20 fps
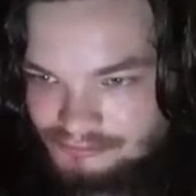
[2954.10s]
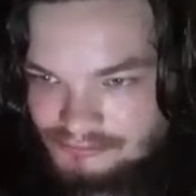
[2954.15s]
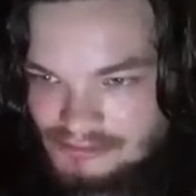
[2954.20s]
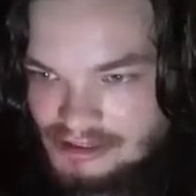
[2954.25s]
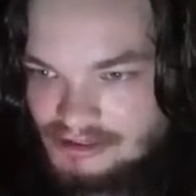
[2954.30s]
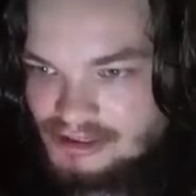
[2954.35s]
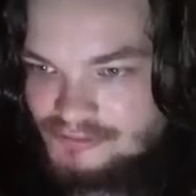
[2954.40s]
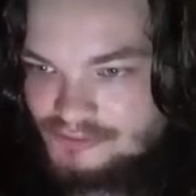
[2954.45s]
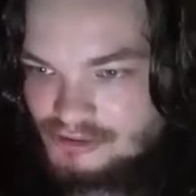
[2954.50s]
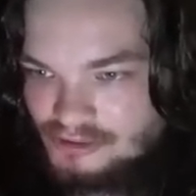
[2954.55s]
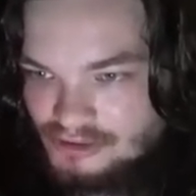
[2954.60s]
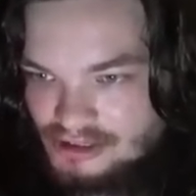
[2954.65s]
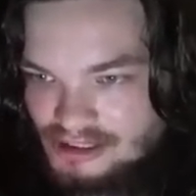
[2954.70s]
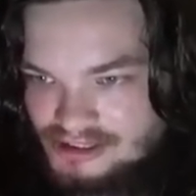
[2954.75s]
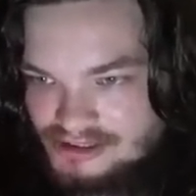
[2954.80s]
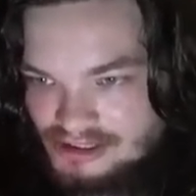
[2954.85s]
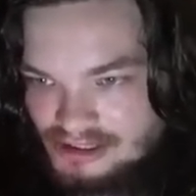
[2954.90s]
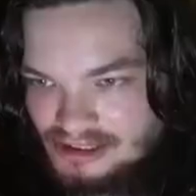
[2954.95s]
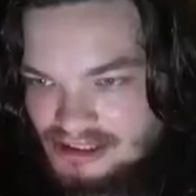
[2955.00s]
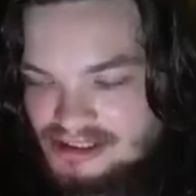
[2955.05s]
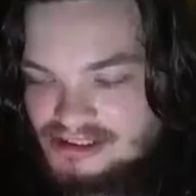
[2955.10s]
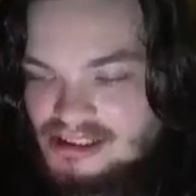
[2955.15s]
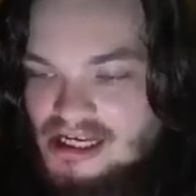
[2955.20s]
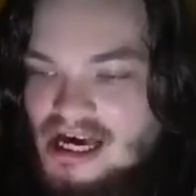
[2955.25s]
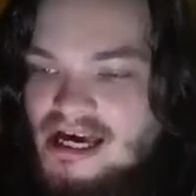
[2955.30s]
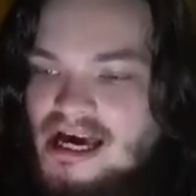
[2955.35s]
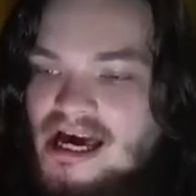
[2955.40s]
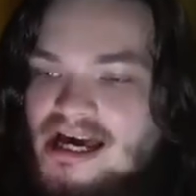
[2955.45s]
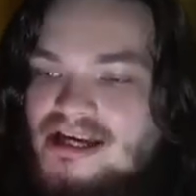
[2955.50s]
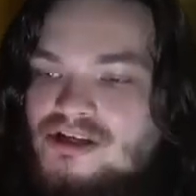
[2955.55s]
How difficult is it? Because
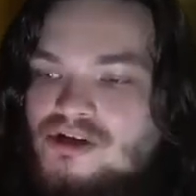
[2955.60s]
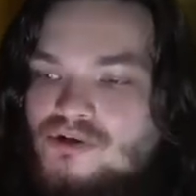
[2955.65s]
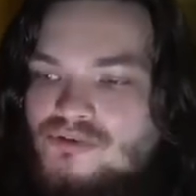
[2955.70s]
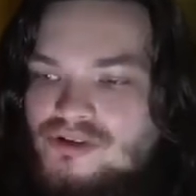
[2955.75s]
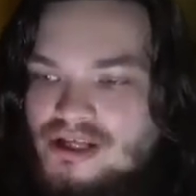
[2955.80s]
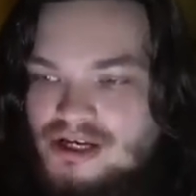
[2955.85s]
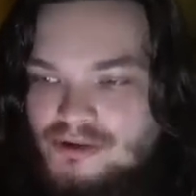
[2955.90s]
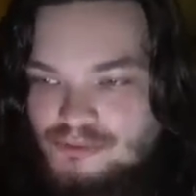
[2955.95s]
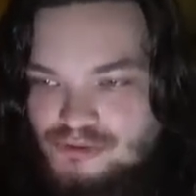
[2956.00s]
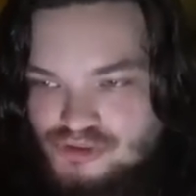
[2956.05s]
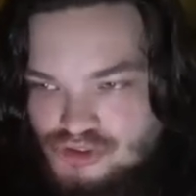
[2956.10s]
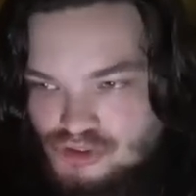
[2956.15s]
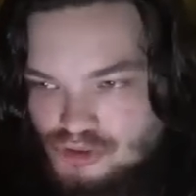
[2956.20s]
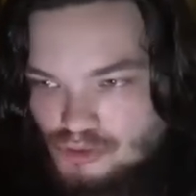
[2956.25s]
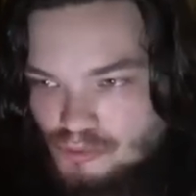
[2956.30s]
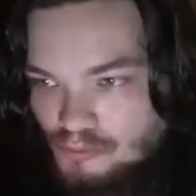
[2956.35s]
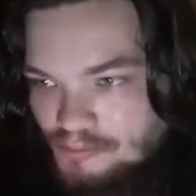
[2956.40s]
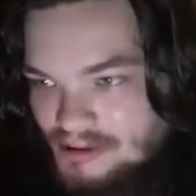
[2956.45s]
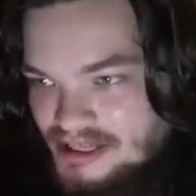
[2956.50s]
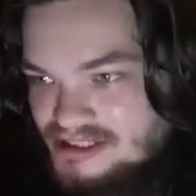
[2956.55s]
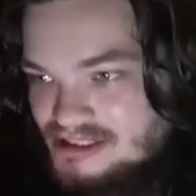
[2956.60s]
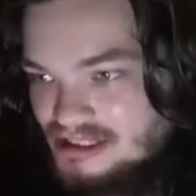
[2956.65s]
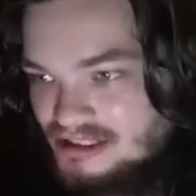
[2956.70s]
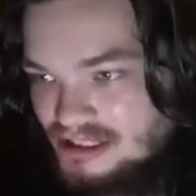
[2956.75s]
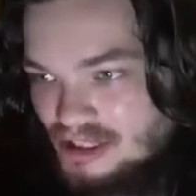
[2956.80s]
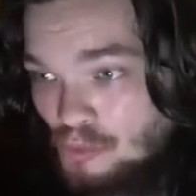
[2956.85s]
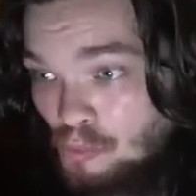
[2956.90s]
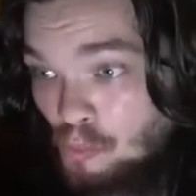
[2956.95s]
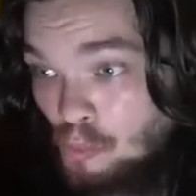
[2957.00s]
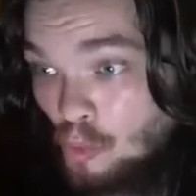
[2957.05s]
I, I know that it was just a,
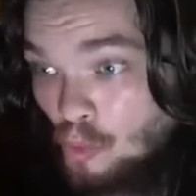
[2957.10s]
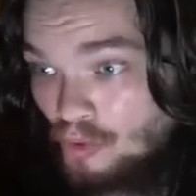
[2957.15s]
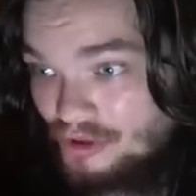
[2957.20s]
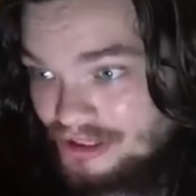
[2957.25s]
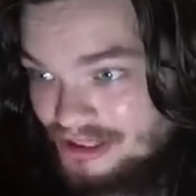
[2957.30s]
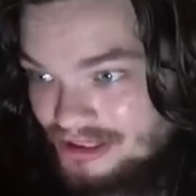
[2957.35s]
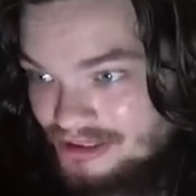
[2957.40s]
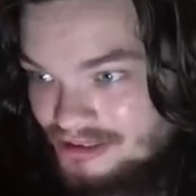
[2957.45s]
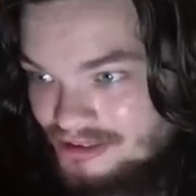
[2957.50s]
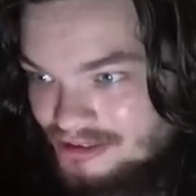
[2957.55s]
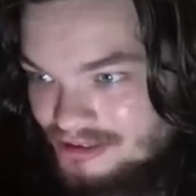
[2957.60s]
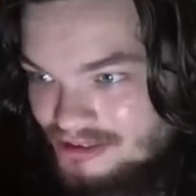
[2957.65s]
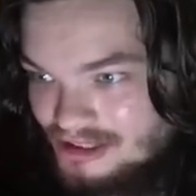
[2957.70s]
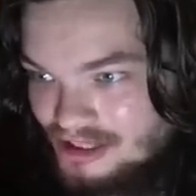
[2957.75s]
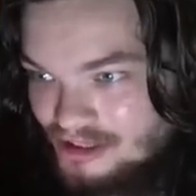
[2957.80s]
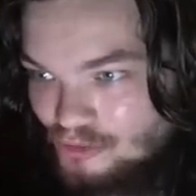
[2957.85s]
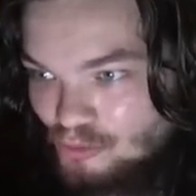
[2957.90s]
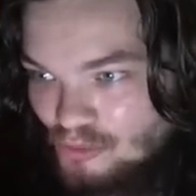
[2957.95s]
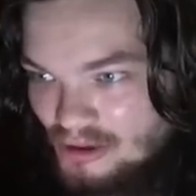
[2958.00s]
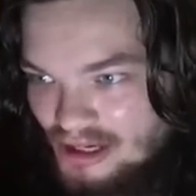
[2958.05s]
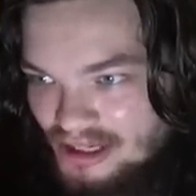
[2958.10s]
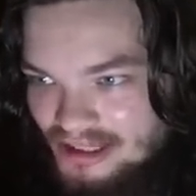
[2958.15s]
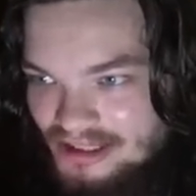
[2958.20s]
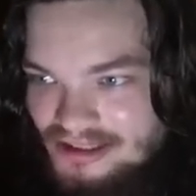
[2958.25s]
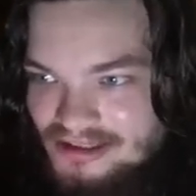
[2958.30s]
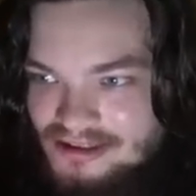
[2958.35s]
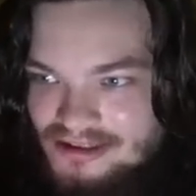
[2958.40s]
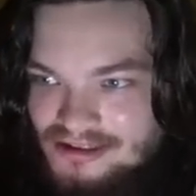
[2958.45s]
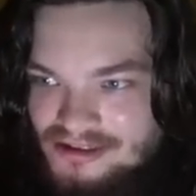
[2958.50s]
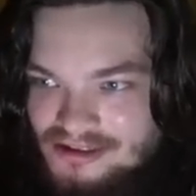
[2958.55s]
basically awarded, in a way,
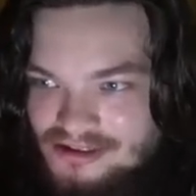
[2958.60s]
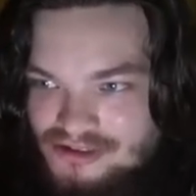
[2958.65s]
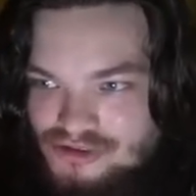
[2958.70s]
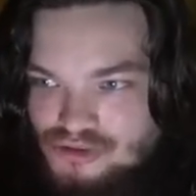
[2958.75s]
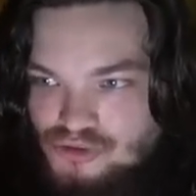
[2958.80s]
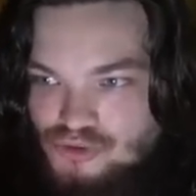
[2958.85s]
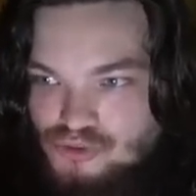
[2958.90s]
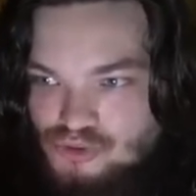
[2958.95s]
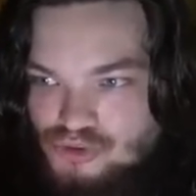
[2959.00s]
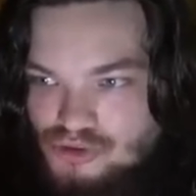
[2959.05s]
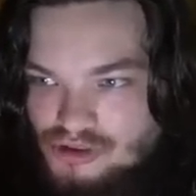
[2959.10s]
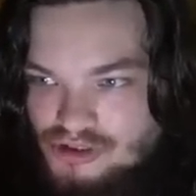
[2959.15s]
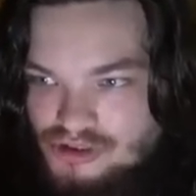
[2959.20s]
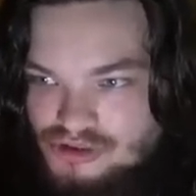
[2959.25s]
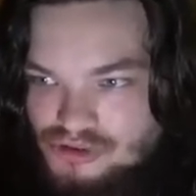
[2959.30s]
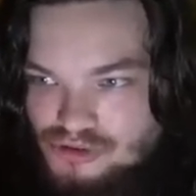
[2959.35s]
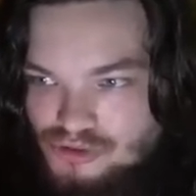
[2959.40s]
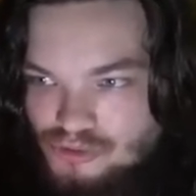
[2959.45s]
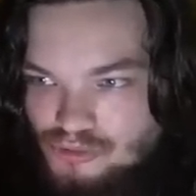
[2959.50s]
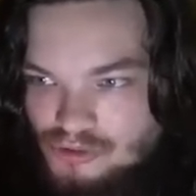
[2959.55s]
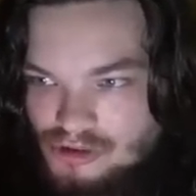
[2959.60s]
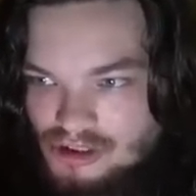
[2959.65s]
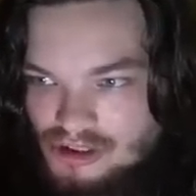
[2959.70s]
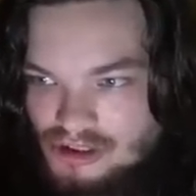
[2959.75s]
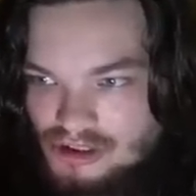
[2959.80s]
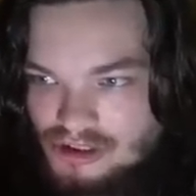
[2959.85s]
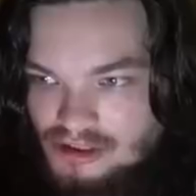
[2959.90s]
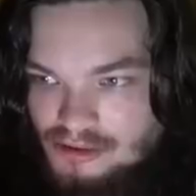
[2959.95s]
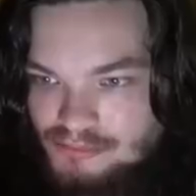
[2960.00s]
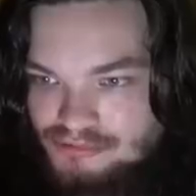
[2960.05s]
to, to
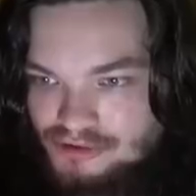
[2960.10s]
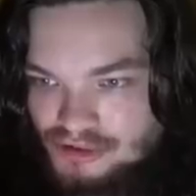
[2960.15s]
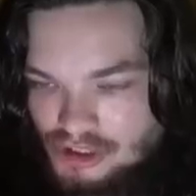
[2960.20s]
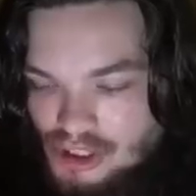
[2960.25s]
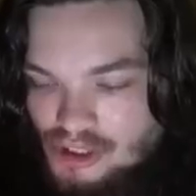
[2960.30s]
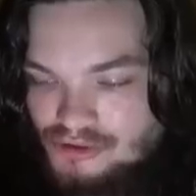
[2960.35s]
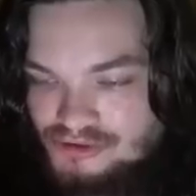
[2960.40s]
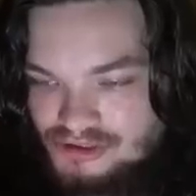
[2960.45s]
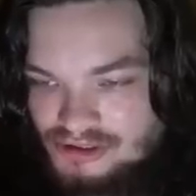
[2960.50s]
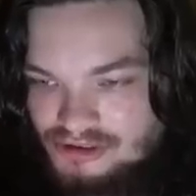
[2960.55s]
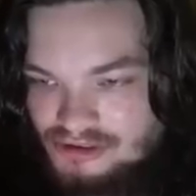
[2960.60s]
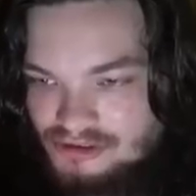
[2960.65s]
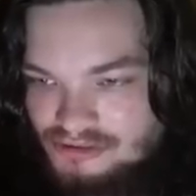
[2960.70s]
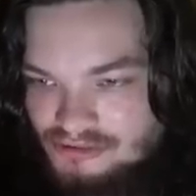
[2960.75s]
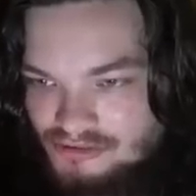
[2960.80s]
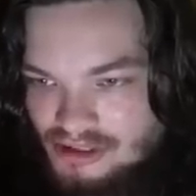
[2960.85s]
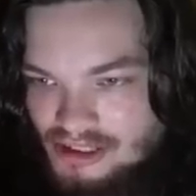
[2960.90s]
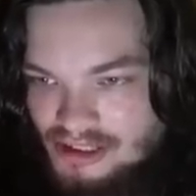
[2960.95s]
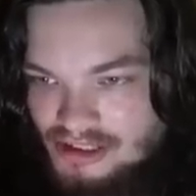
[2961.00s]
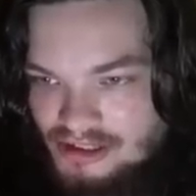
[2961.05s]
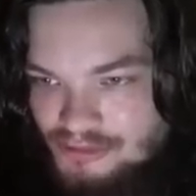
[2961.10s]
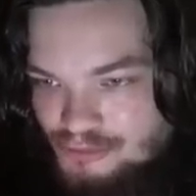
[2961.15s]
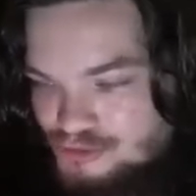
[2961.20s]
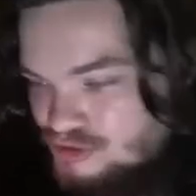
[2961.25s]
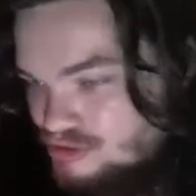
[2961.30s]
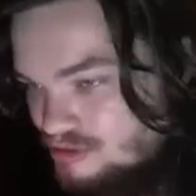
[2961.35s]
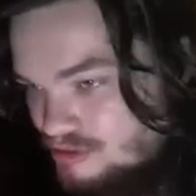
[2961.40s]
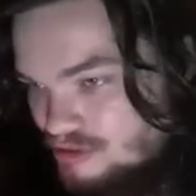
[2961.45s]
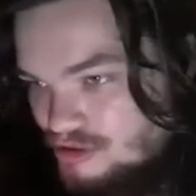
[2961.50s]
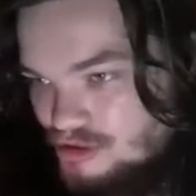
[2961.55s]
uh, Prigozhin, right? He
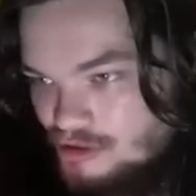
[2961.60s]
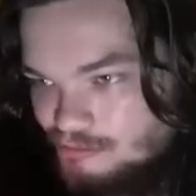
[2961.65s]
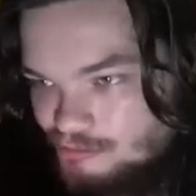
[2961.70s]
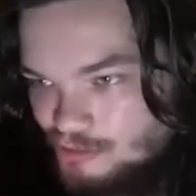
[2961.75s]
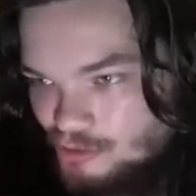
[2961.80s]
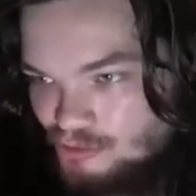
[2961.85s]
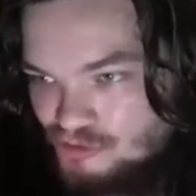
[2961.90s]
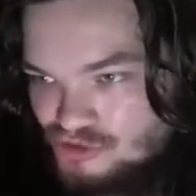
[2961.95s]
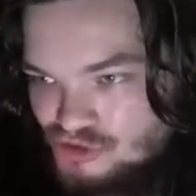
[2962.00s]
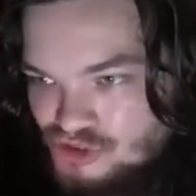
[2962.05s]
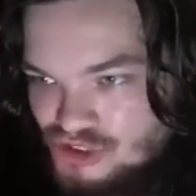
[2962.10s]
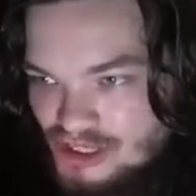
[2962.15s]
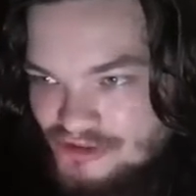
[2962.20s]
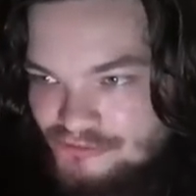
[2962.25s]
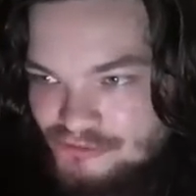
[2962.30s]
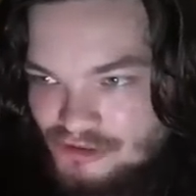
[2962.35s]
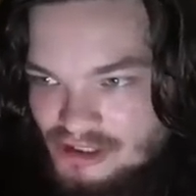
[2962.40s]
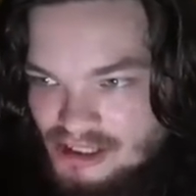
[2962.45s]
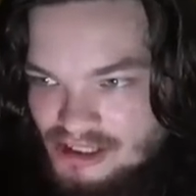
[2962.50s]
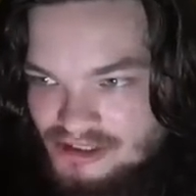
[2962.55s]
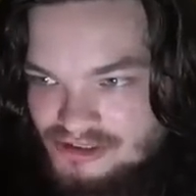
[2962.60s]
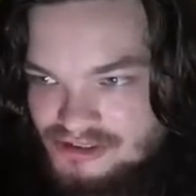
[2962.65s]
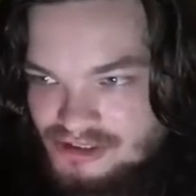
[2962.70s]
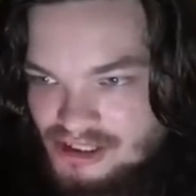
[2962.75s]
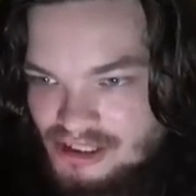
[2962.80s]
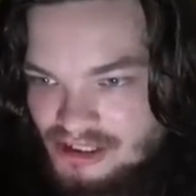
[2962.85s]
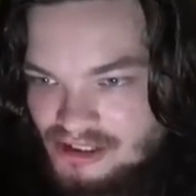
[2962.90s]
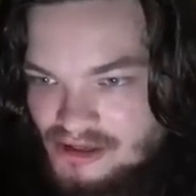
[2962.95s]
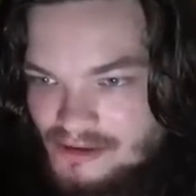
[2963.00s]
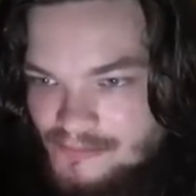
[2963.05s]
was Putin's chef, for God's
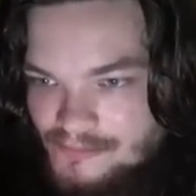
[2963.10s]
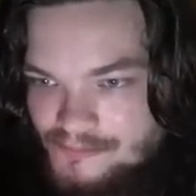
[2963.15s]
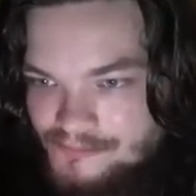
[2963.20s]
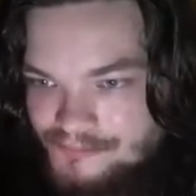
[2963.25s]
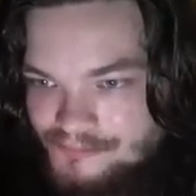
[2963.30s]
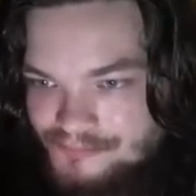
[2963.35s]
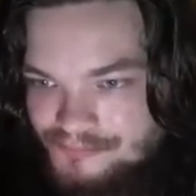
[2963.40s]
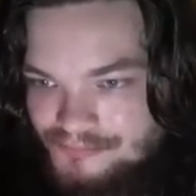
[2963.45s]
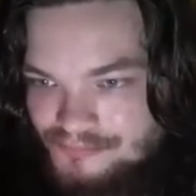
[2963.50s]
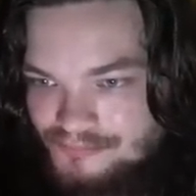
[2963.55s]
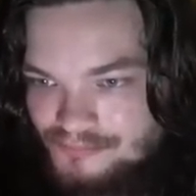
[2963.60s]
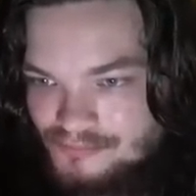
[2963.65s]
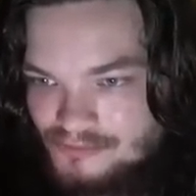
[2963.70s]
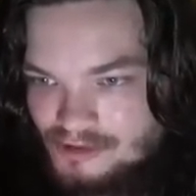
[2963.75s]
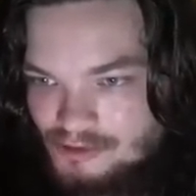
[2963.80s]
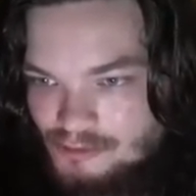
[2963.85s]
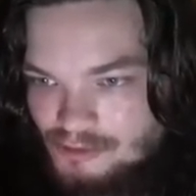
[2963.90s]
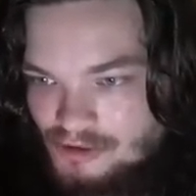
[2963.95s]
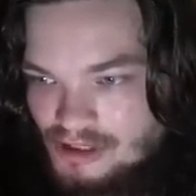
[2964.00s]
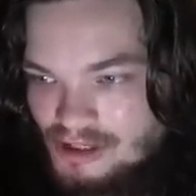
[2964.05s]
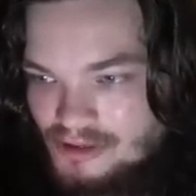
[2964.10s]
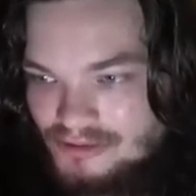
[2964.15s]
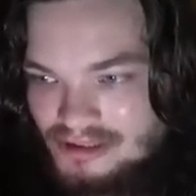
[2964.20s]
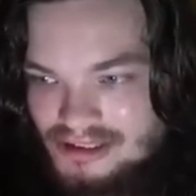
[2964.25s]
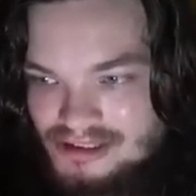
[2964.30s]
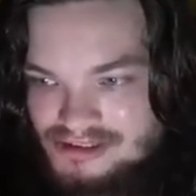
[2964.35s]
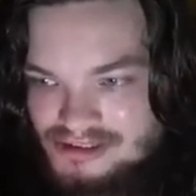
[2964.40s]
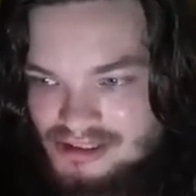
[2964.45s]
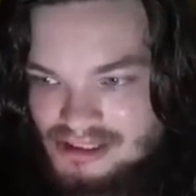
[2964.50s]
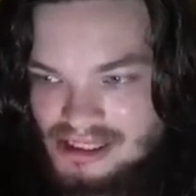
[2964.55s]
sake. I wonder how
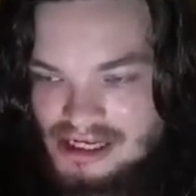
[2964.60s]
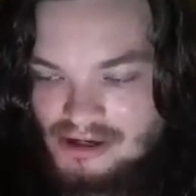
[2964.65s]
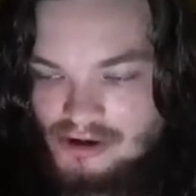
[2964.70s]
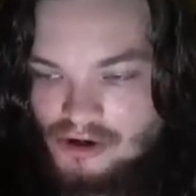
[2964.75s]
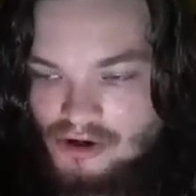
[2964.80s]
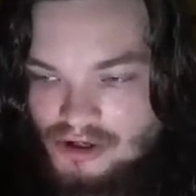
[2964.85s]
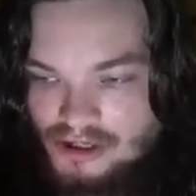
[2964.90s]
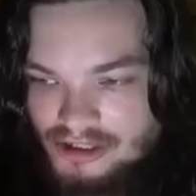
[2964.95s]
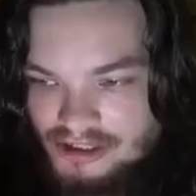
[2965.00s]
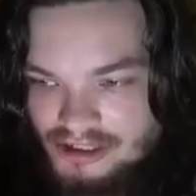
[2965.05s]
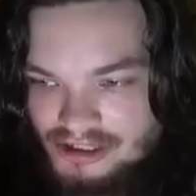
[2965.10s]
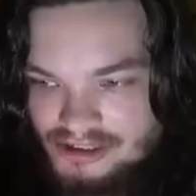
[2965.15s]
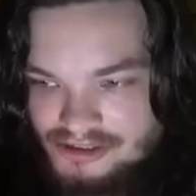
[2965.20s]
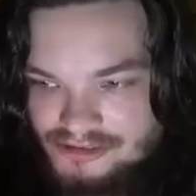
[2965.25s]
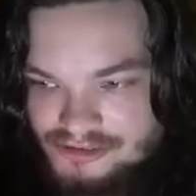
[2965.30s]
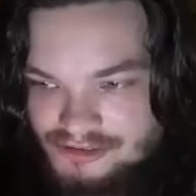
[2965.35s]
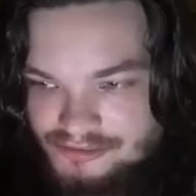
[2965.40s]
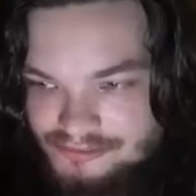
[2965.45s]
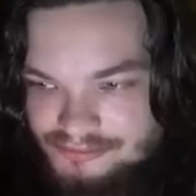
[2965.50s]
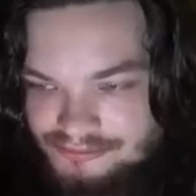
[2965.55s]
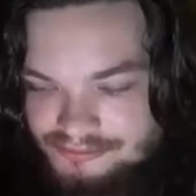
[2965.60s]
easy, how hard it is.